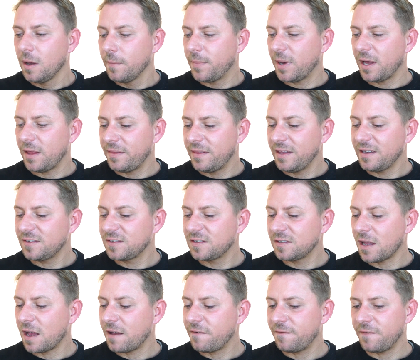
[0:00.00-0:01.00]
But this
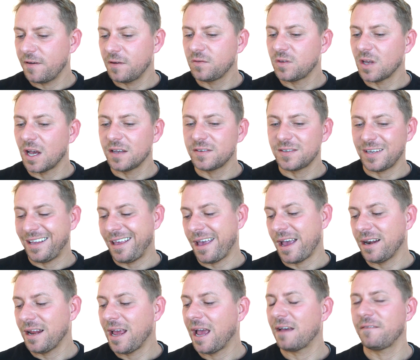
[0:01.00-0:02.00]
stuff does
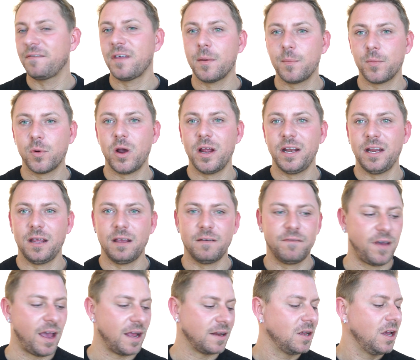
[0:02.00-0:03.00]
again have that brightening
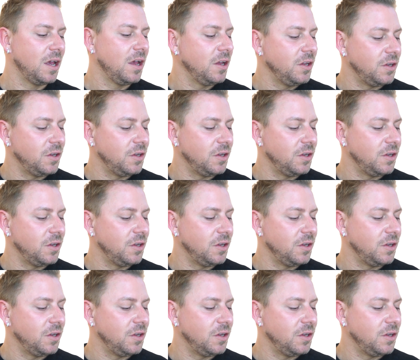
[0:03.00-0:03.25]
effect.